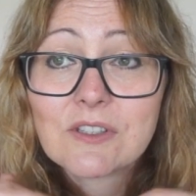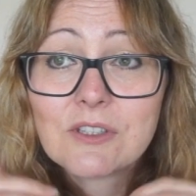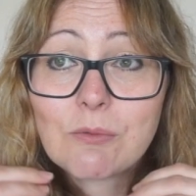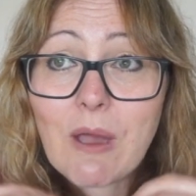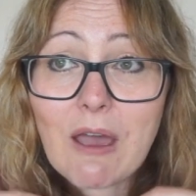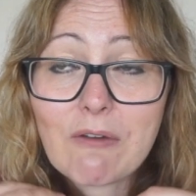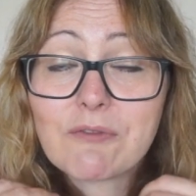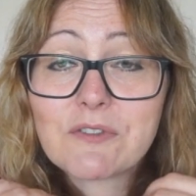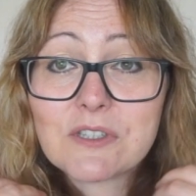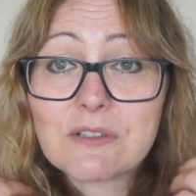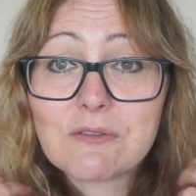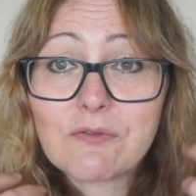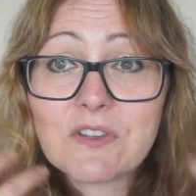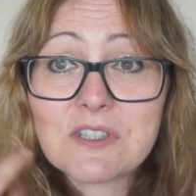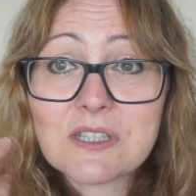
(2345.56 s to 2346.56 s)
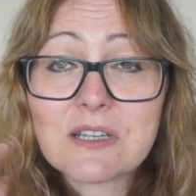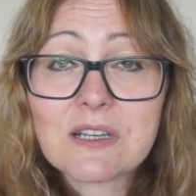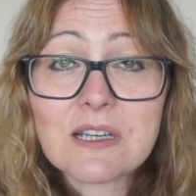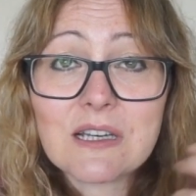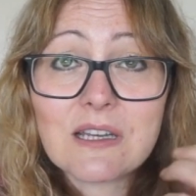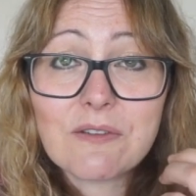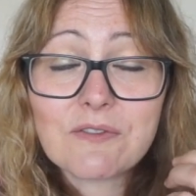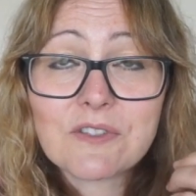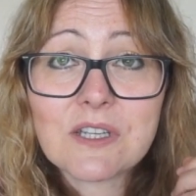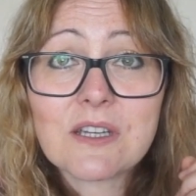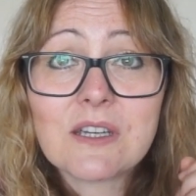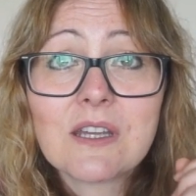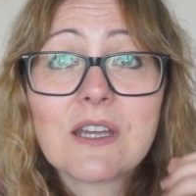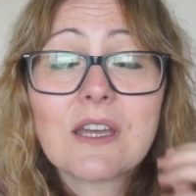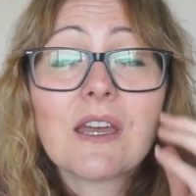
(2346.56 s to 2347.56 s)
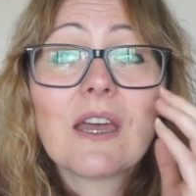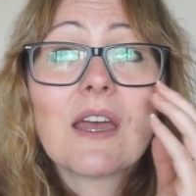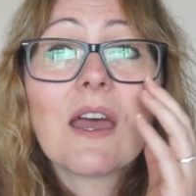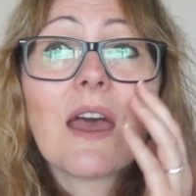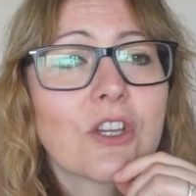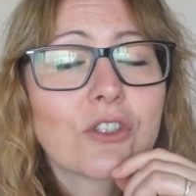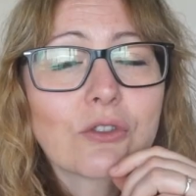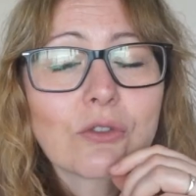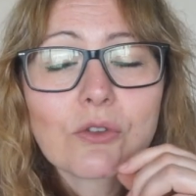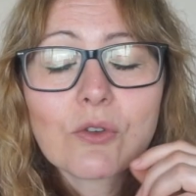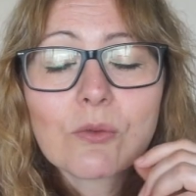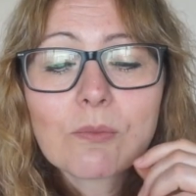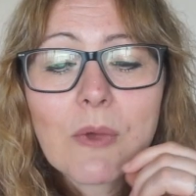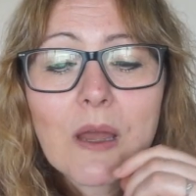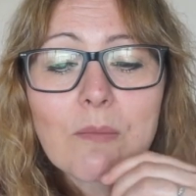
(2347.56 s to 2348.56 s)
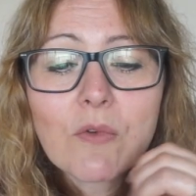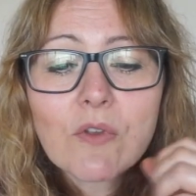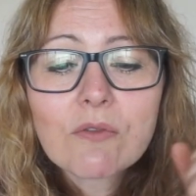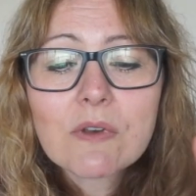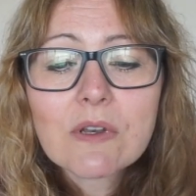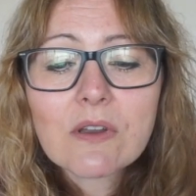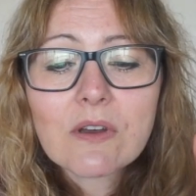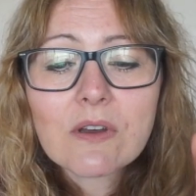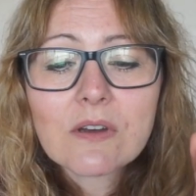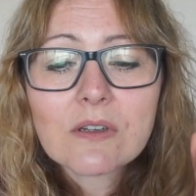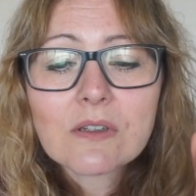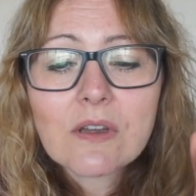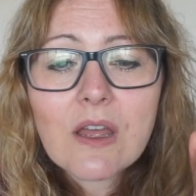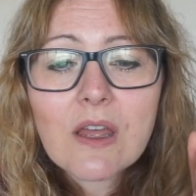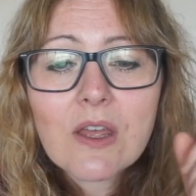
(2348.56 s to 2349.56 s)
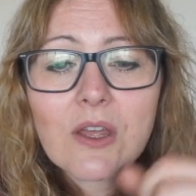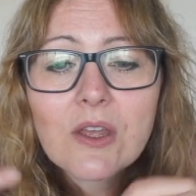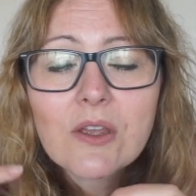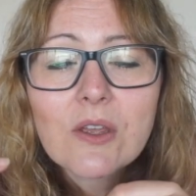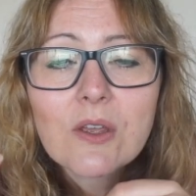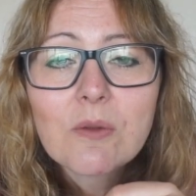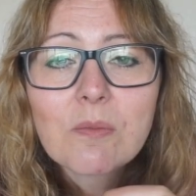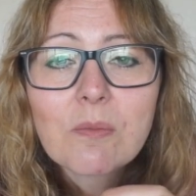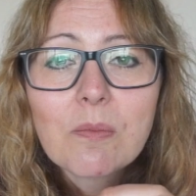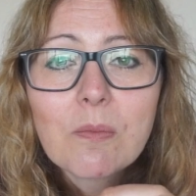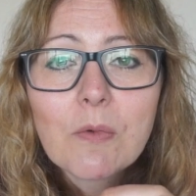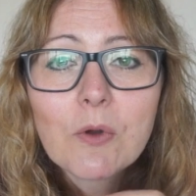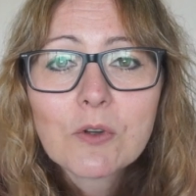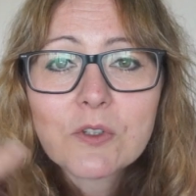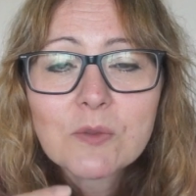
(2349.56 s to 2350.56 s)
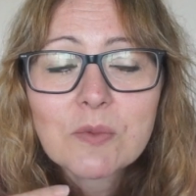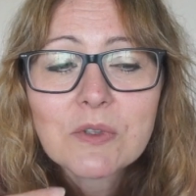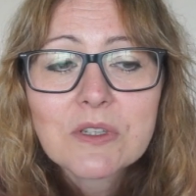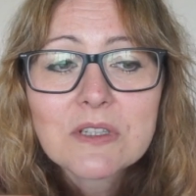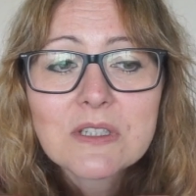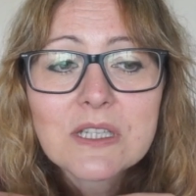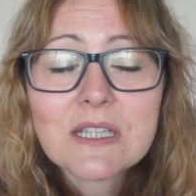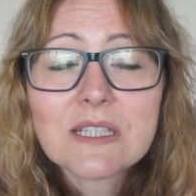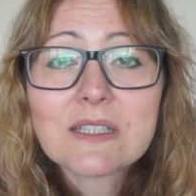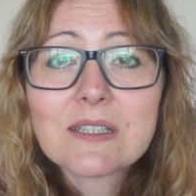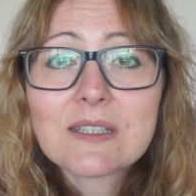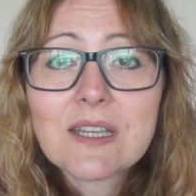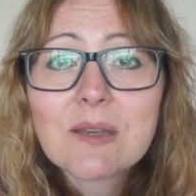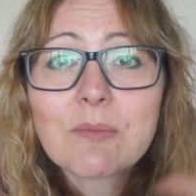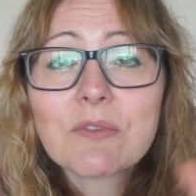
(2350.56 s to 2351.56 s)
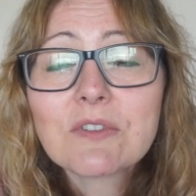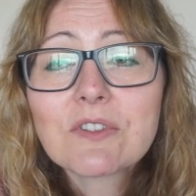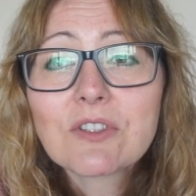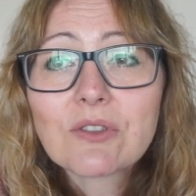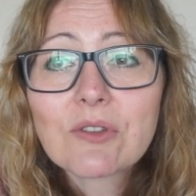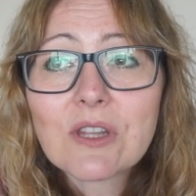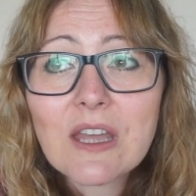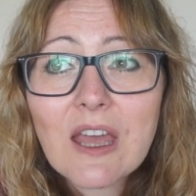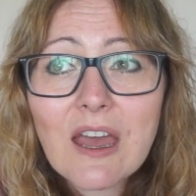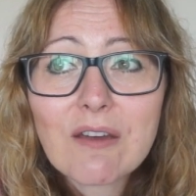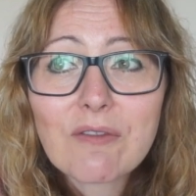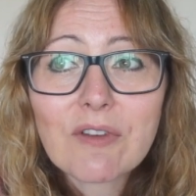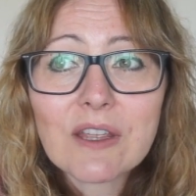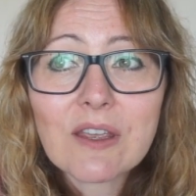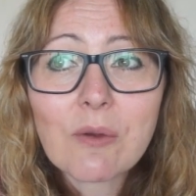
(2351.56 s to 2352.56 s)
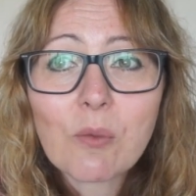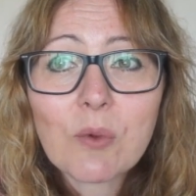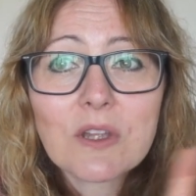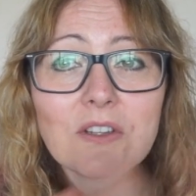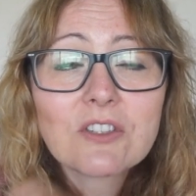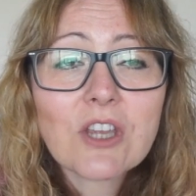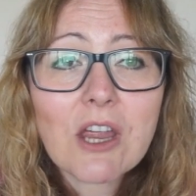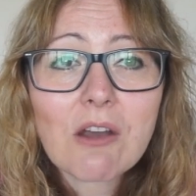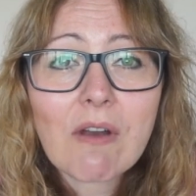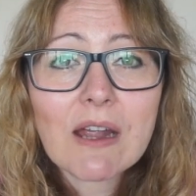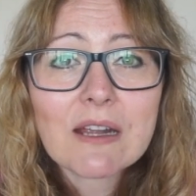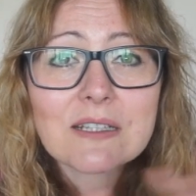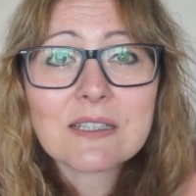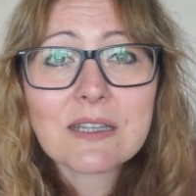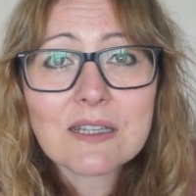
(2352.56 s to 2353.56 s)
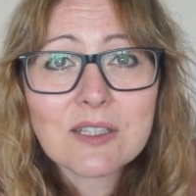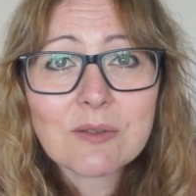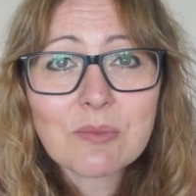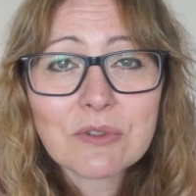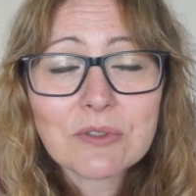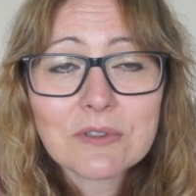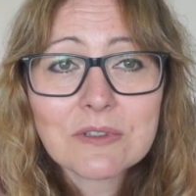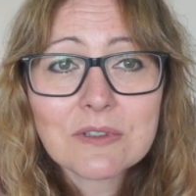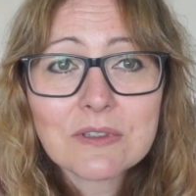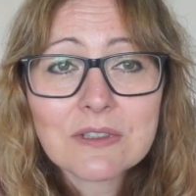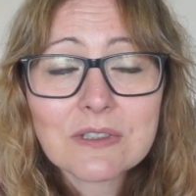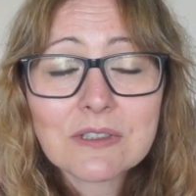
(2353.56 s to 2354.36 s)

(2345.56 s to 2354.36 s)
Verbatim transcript: You have to physically lift her. So my mother-in-law, her husband is disabled. So they have like a wheelchair accessible